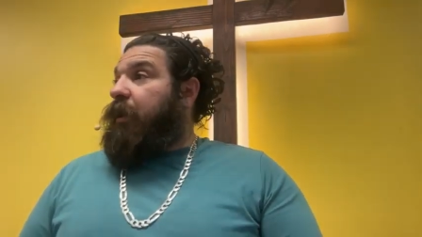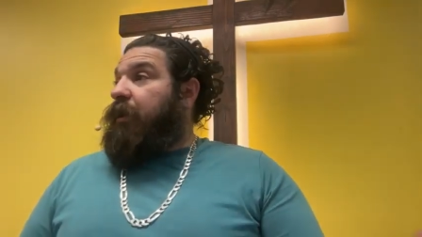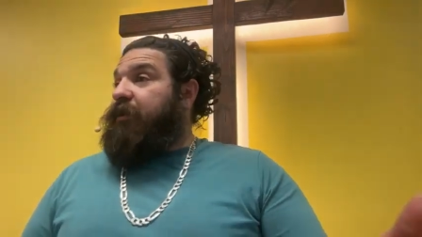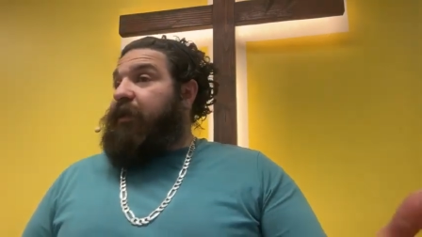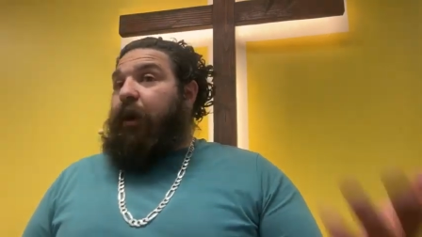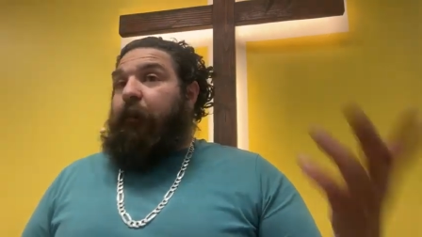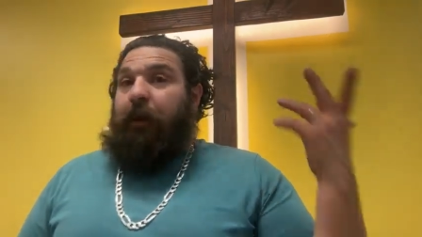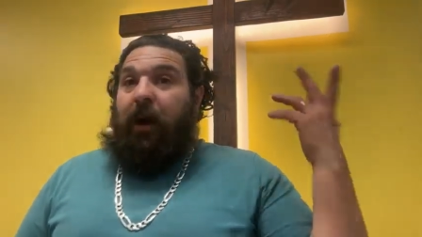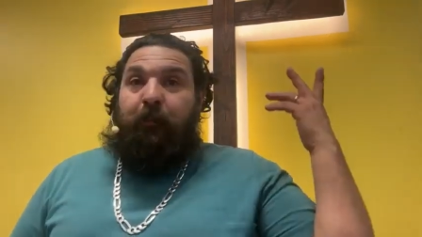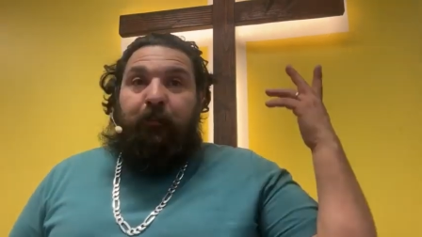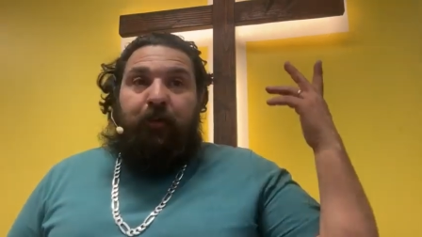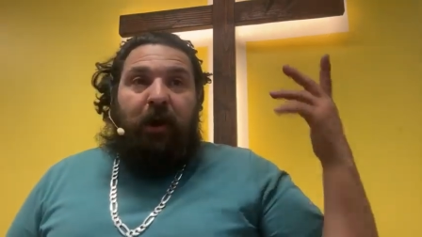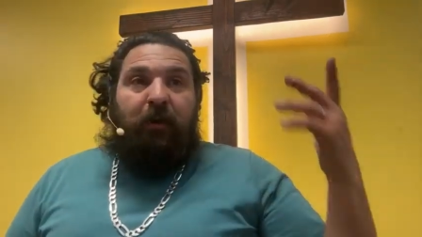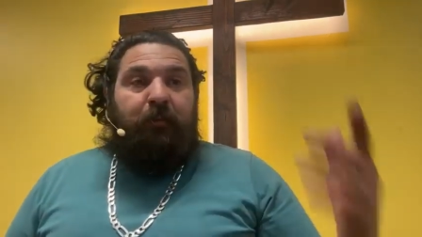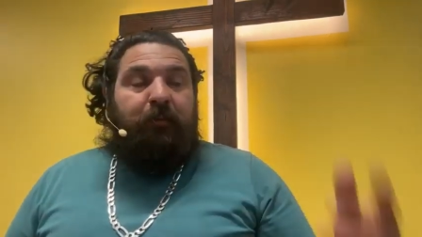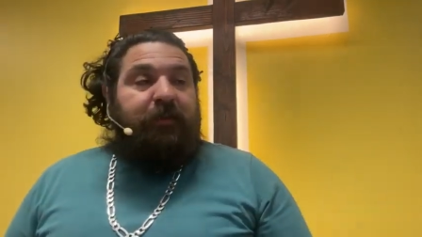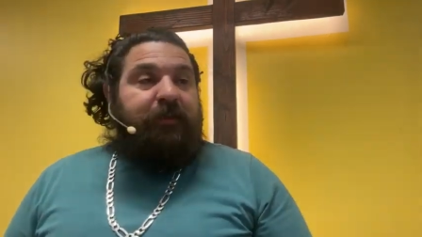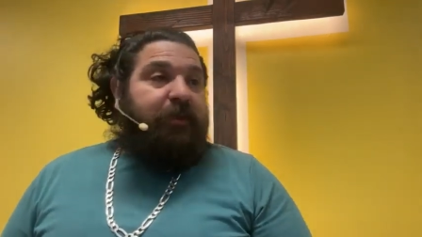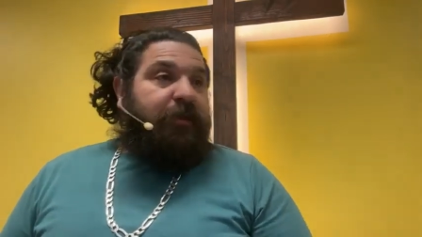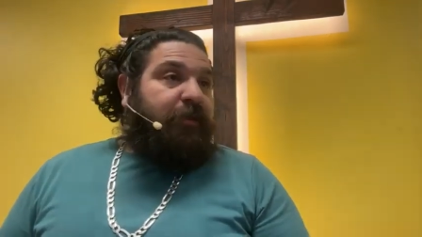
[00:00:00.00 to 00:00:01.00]
It's not my
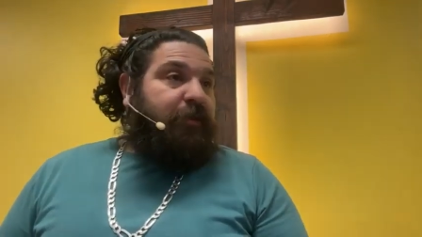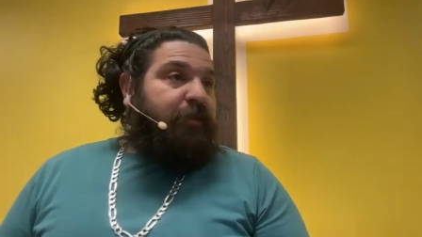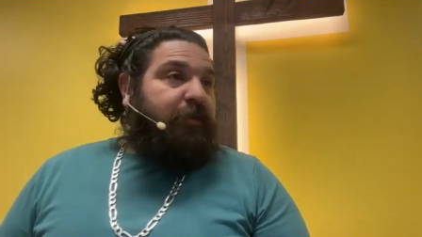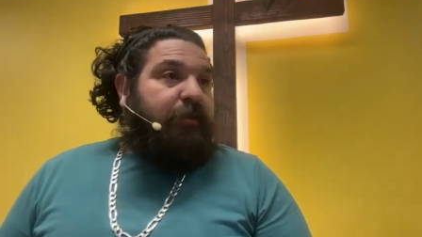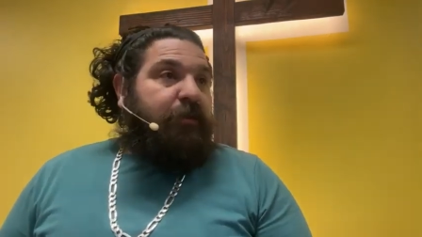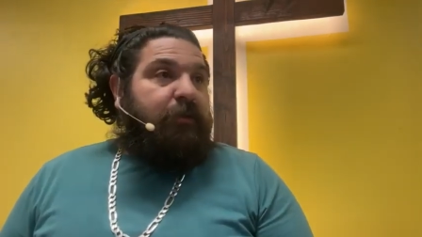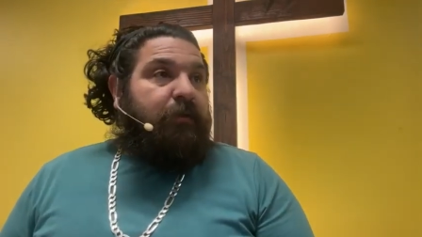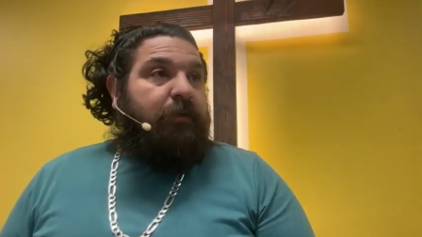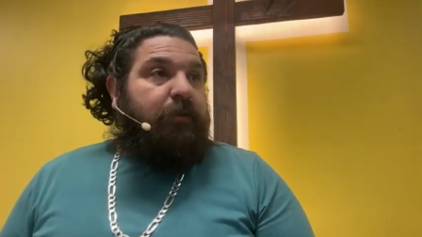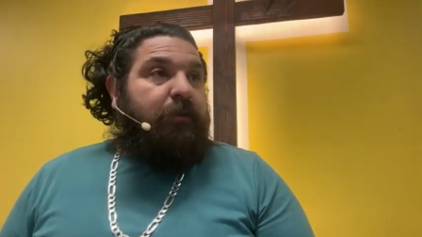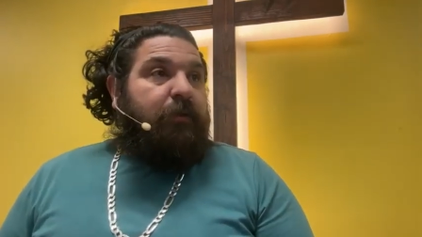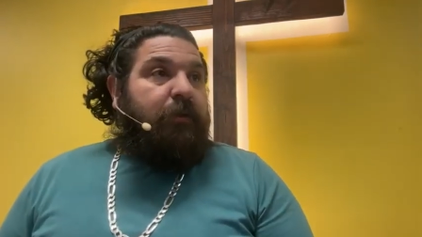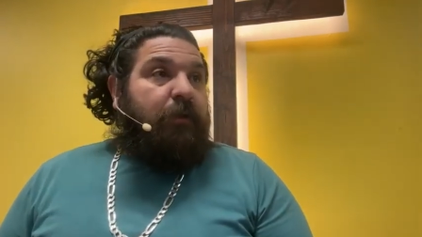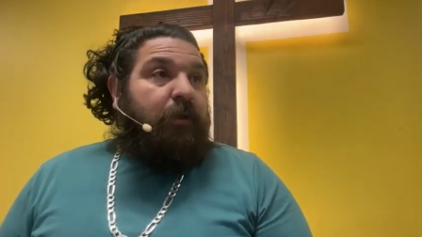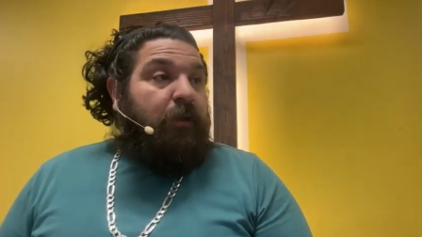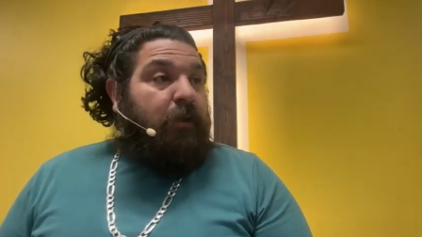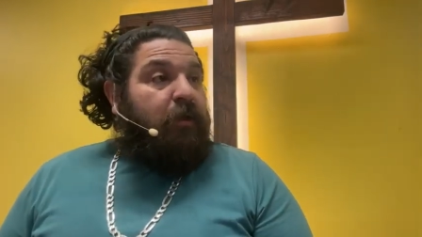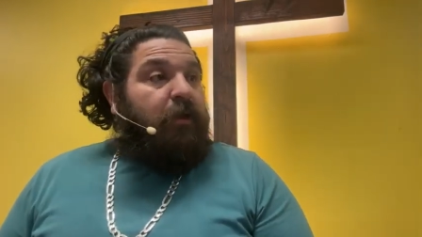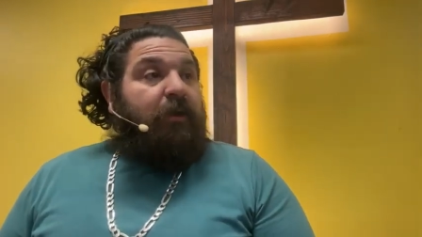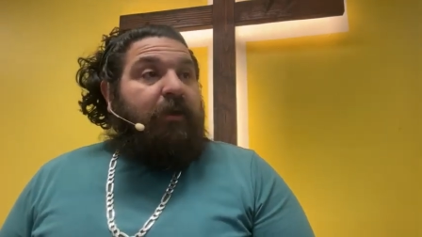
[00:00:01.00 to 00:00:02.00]
problem, it's his.
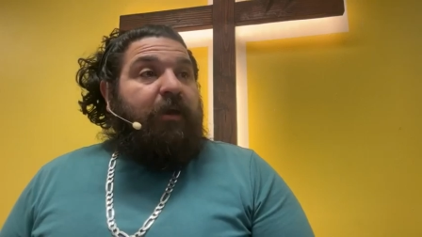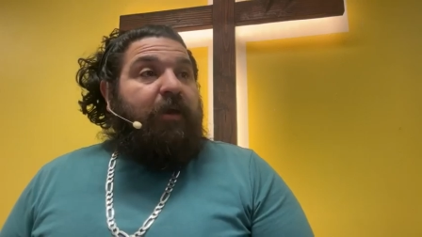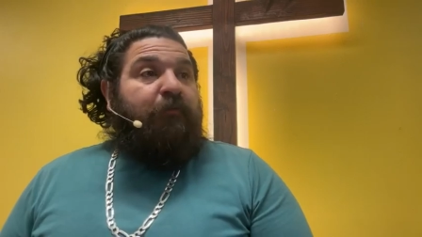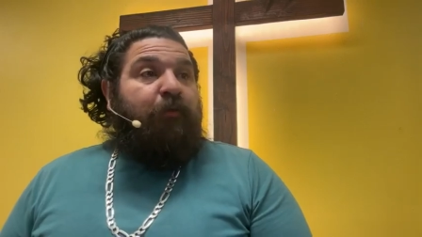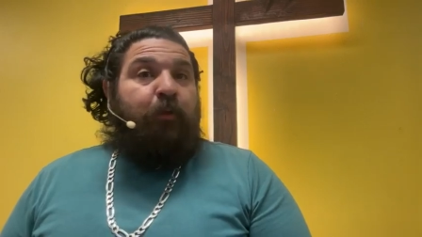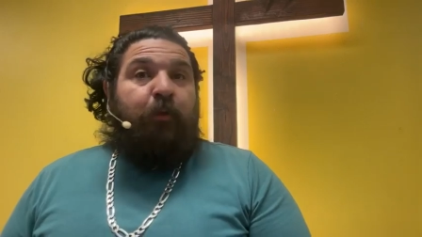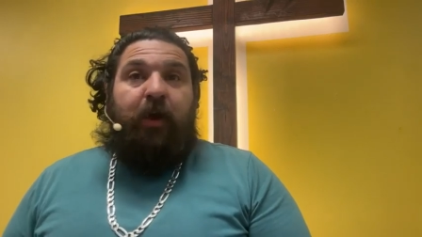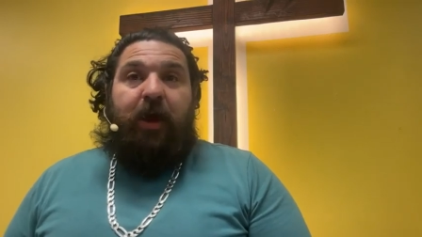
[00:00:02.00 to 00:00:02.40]
If we